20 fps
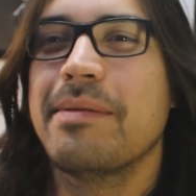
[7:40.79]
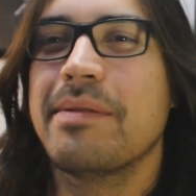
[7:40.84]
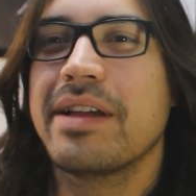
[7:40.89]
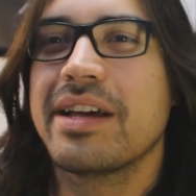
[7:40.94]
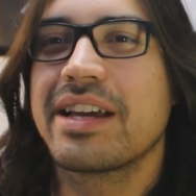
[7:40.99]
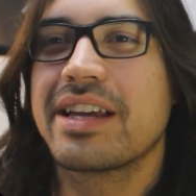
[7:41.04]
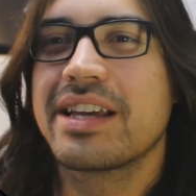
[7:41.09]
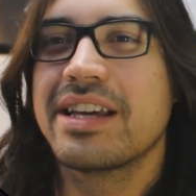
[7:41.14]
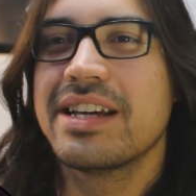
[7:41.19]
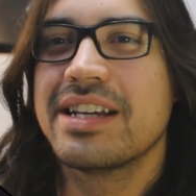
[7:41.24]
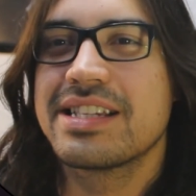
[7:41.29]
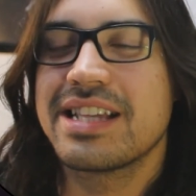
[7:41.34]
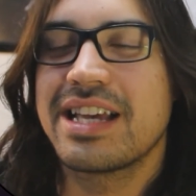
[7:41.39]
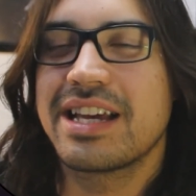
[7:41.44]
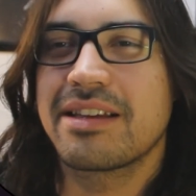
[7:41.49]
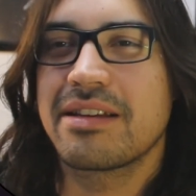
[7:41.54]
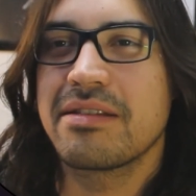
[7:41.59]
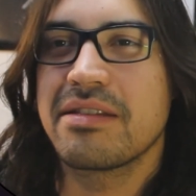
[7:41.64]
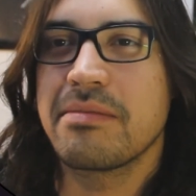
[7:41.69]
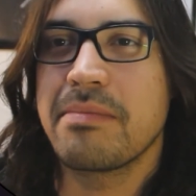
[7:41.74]
I'm like, it's
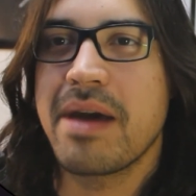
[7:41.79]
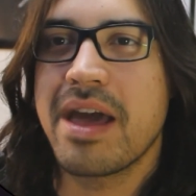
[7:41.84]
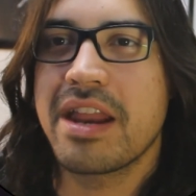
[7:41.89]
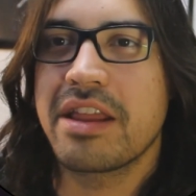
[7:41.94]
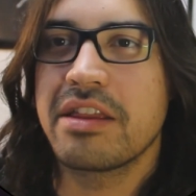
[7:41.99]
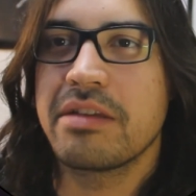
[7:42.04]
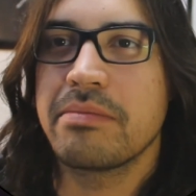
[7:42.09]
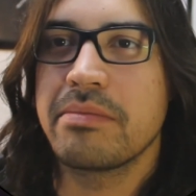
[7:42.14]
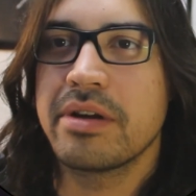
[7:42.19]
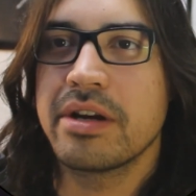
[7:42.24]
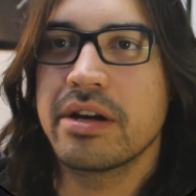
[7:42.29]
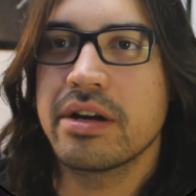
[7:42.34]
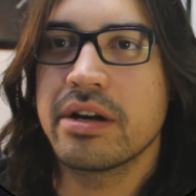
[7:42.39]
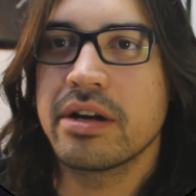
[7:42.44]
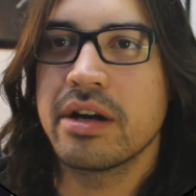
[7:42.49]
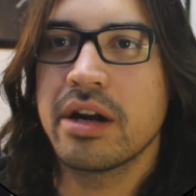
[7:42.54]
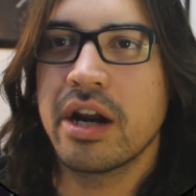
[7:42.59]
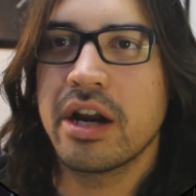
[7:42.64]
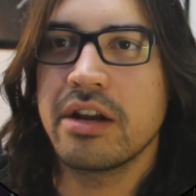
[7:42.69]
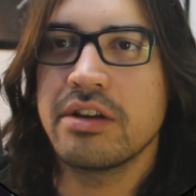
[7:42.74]
like the man in the
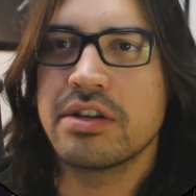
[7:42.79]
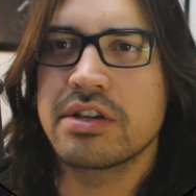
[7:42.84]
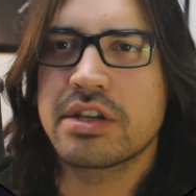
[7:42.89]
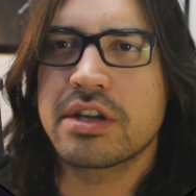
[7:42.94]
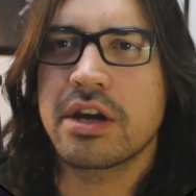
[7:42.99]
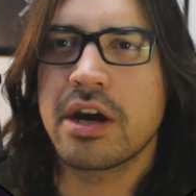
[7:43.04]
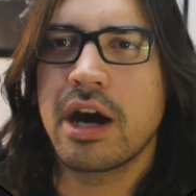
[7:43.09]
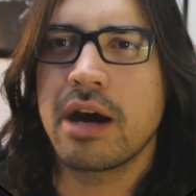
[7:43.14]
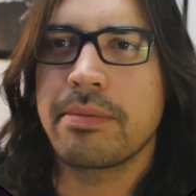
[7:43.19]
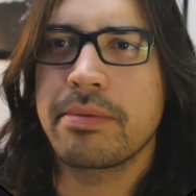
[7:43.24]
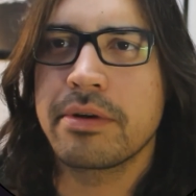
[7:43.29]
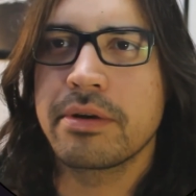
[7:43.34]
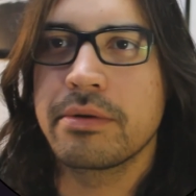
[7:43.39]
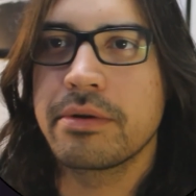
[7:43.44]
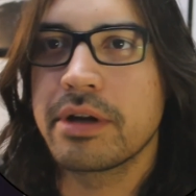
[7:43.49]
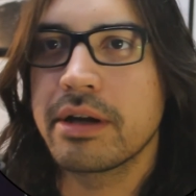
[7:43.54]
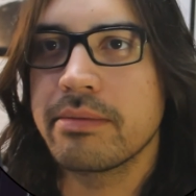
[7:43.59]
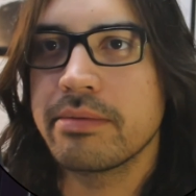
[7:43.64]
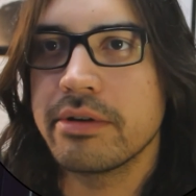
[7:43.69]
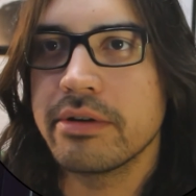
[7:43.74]
mirror. Are you just
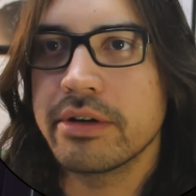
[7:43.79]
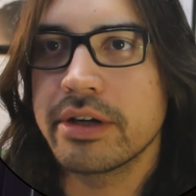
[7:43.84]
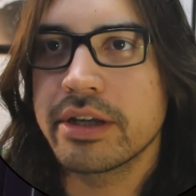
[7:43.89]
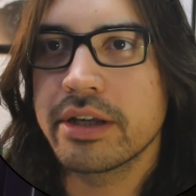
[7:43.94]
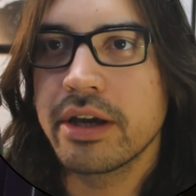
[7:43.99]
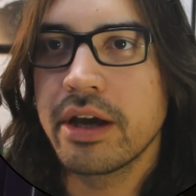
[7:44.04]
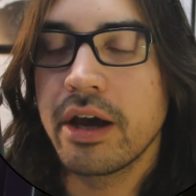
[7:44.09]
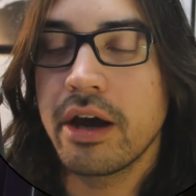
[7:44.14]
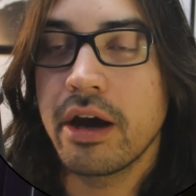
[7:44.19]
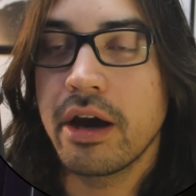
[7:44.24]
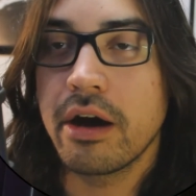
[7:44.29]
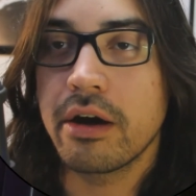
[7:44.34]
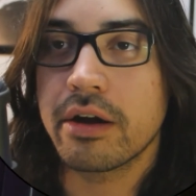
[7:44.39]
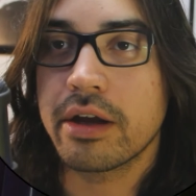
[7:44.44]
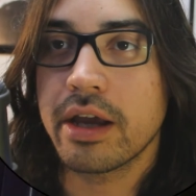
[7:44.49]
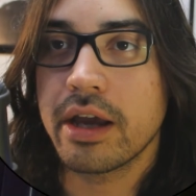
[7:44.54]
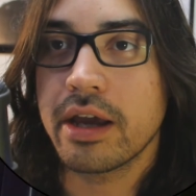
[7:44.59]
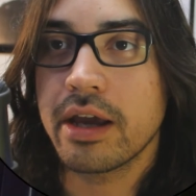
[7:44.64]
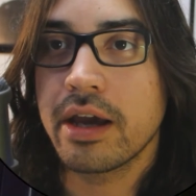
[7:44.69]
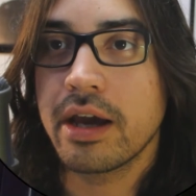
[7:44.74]
copying what I'm doing?
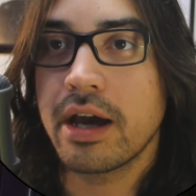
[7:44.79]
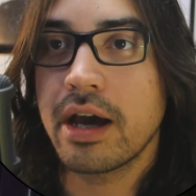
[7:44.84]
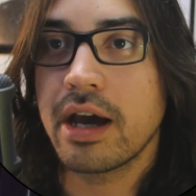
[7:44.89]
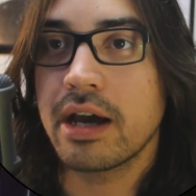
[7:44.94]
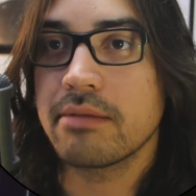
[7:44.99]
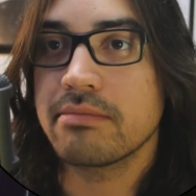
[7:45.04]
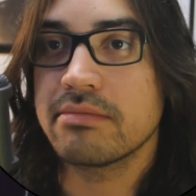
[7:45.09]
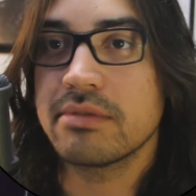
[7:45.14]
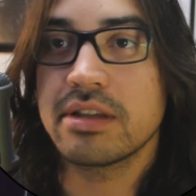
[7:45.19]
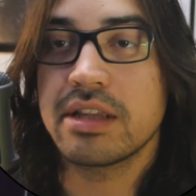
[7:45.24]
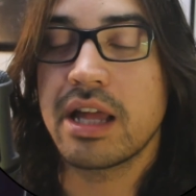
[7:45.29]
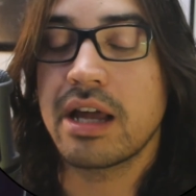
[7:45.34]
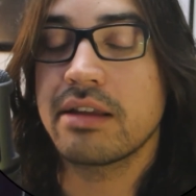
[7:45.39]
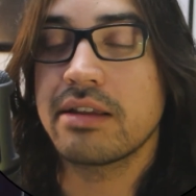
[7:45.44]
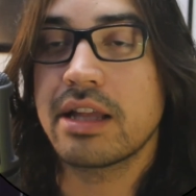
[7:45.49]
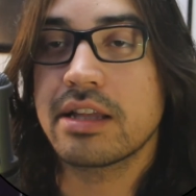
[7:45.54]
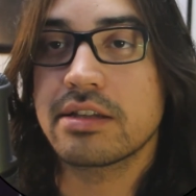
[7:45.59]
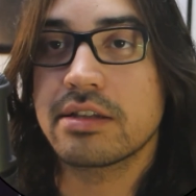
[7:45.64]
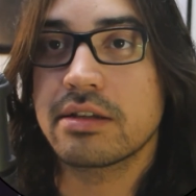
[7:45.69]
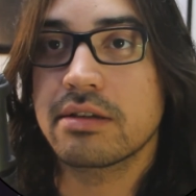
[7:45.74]
Okay,
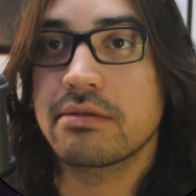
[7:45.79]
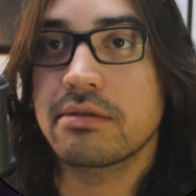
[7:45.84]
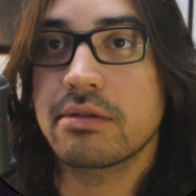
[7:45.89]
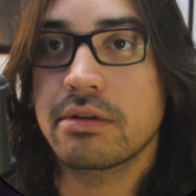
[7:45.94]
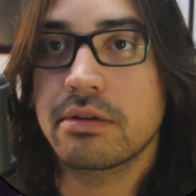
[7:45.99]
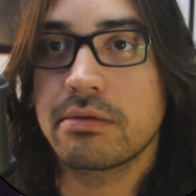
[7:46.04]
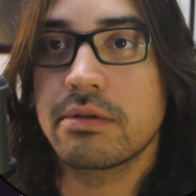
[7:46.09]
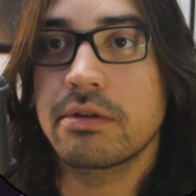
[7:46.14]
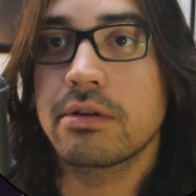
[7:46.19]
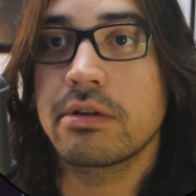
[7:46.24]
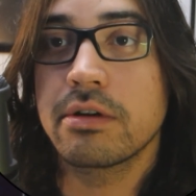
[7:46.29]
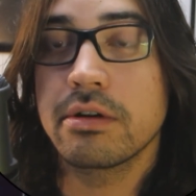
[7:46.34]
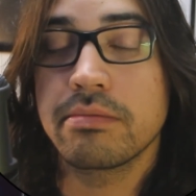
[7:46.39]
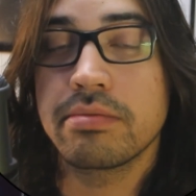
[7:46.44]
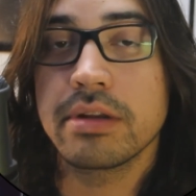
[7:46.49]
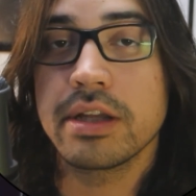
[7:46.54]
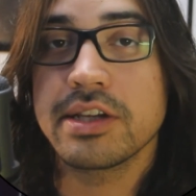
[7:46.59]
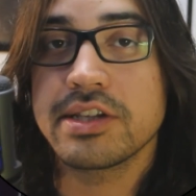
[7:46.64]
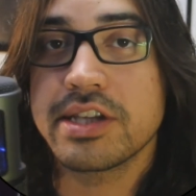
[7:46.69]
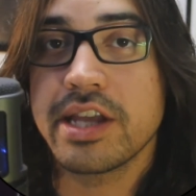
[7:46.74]
now that's a
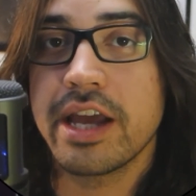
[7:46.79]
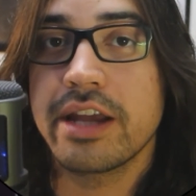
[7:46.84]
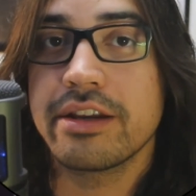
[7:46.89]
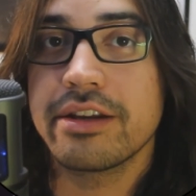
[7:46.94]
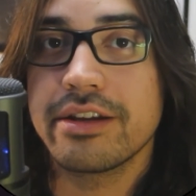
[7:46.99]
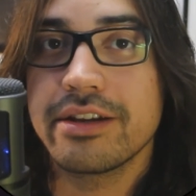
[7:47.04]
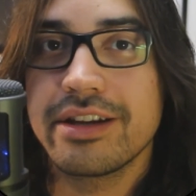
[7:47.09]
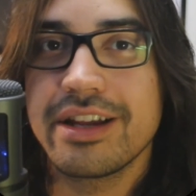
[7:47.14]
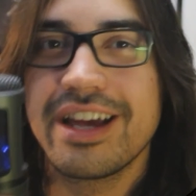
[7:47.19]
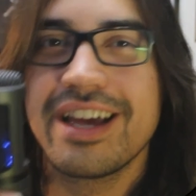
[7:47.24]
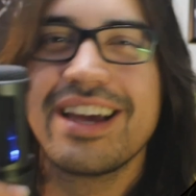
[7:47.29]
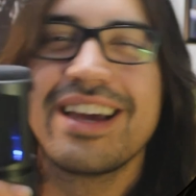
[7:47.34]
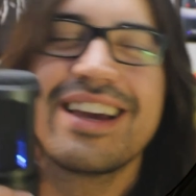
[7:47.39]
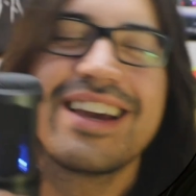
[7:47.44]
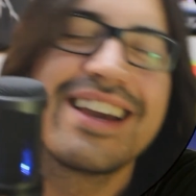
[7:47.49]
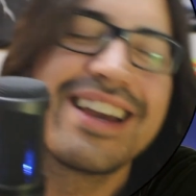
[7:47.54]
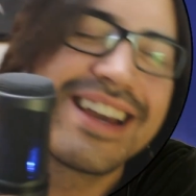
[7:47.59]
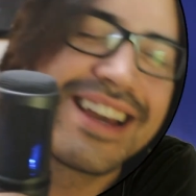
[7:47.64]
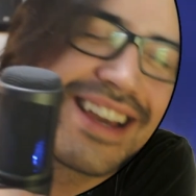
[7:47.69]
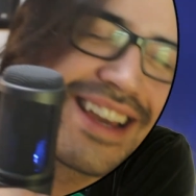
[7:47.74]
good place to end it.
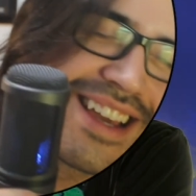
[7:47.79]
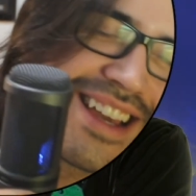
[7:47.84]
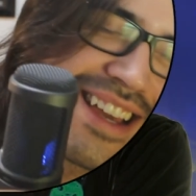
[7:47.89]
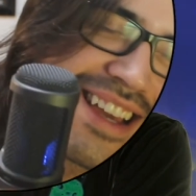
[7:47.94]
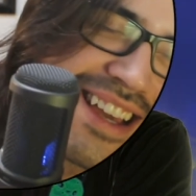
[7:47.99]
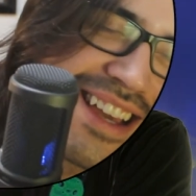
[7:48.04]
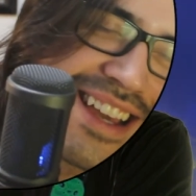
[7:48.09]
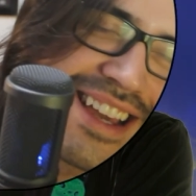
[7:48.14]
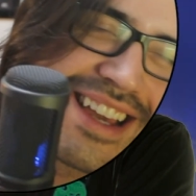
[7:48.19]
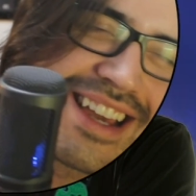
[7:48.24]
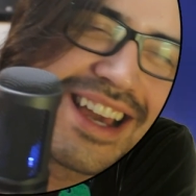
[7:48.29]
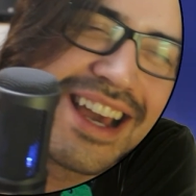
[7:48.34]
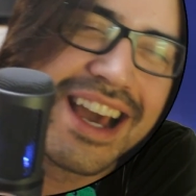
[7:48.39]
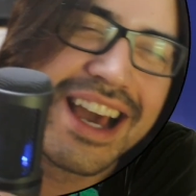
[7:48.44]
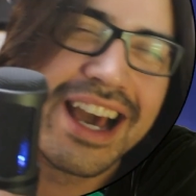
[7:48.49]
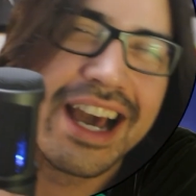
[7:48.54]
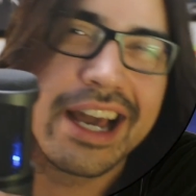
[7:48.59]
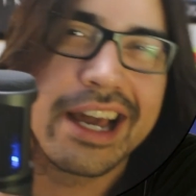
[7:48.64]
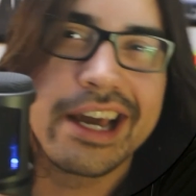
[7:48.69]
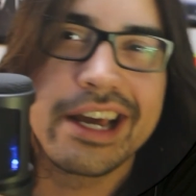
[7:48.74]

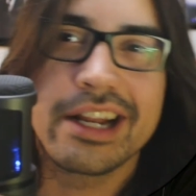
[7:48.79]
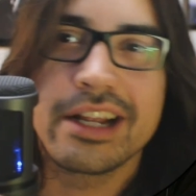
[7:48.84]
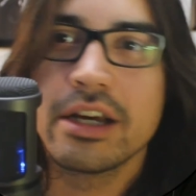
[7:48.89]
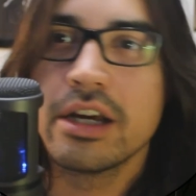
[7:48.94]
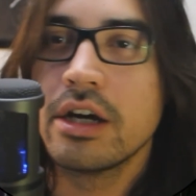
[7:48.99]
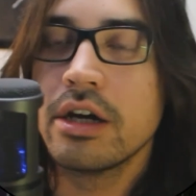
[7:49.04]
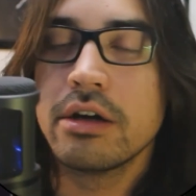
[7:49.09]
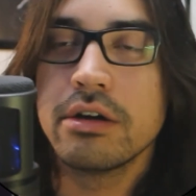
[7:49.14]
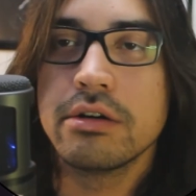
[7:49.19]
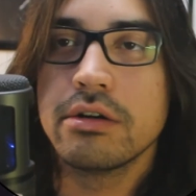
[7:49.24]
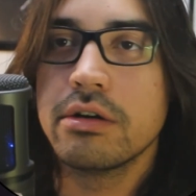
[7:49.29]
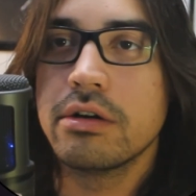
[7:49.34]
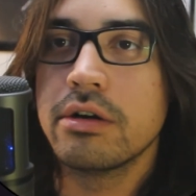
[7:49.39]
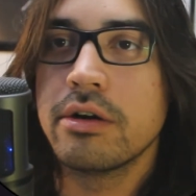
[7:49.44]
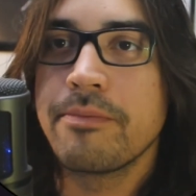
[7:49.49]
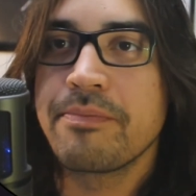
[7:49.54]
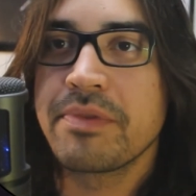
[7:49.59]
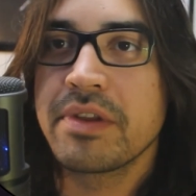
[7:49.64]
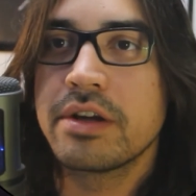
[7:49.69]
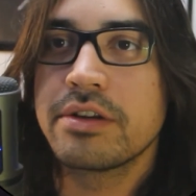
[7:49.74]
I gotta
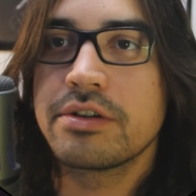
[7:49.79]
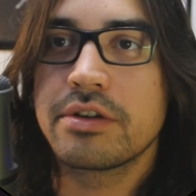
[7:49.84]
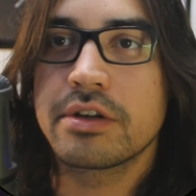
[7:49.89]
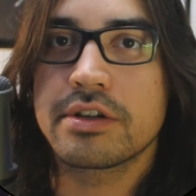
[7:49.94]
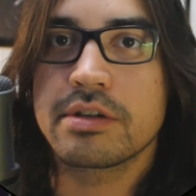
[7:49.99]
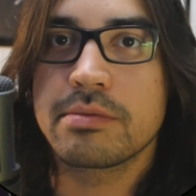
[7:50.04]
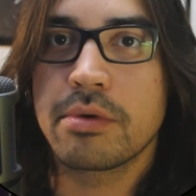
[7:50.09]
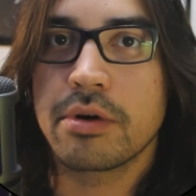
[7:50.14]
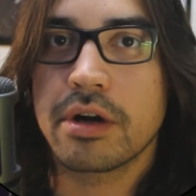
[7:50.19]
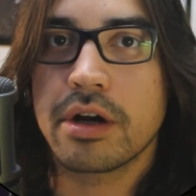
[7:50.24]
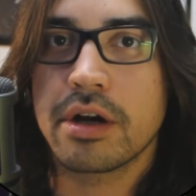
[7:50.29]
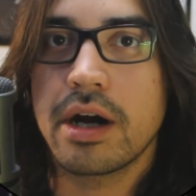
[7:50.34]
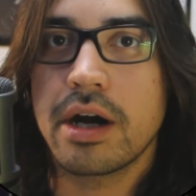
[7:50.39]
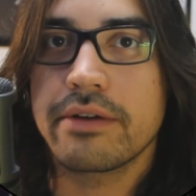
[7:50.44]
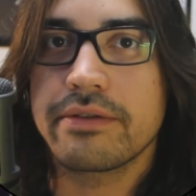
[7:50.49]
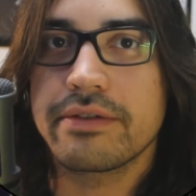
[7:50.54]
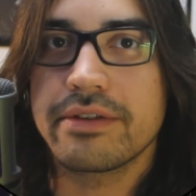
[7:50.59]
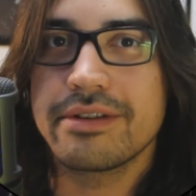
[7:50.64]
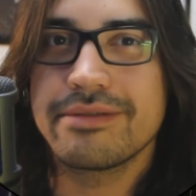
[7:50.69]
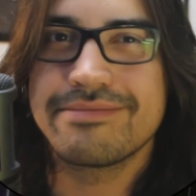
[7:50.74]
drink some more
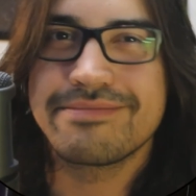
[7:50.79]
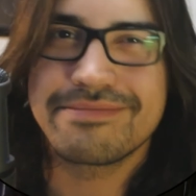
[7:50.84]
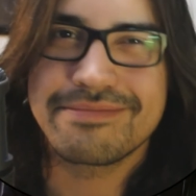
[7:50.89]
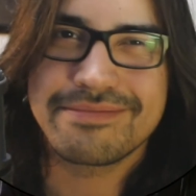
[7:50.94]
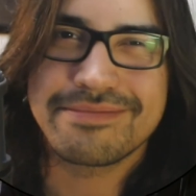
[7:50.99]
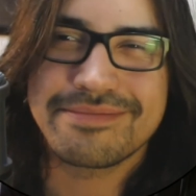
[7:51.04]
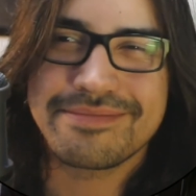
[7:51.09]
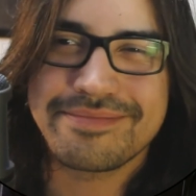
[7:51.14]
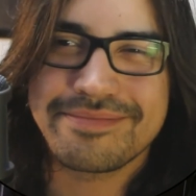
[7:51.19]
coffee.